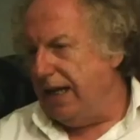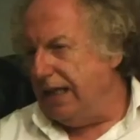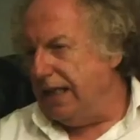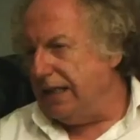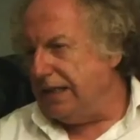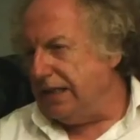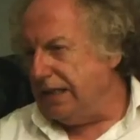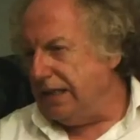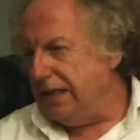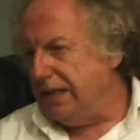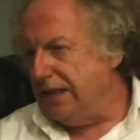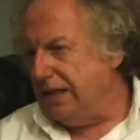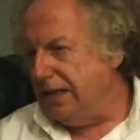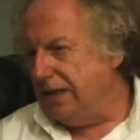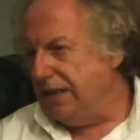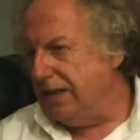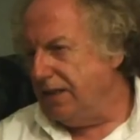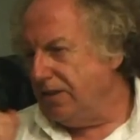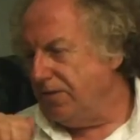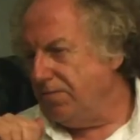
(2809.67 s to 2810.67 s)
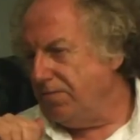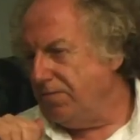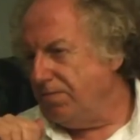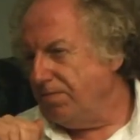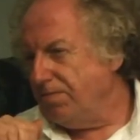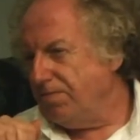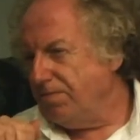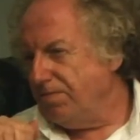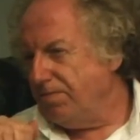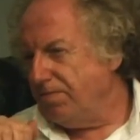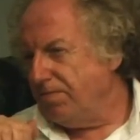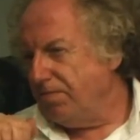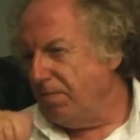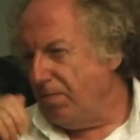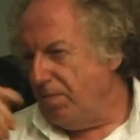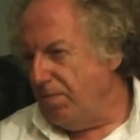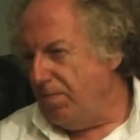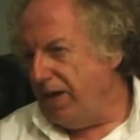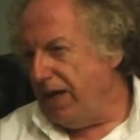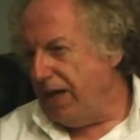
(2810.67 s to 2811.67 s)
in this.
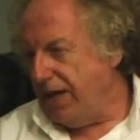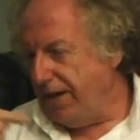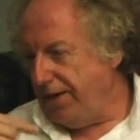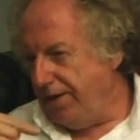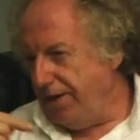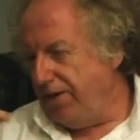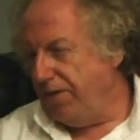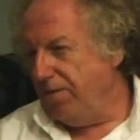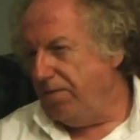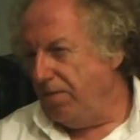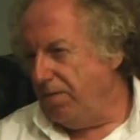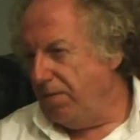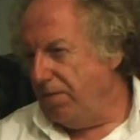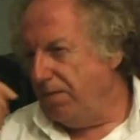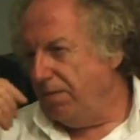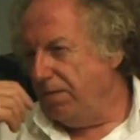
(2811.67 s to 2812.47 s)
Me and you.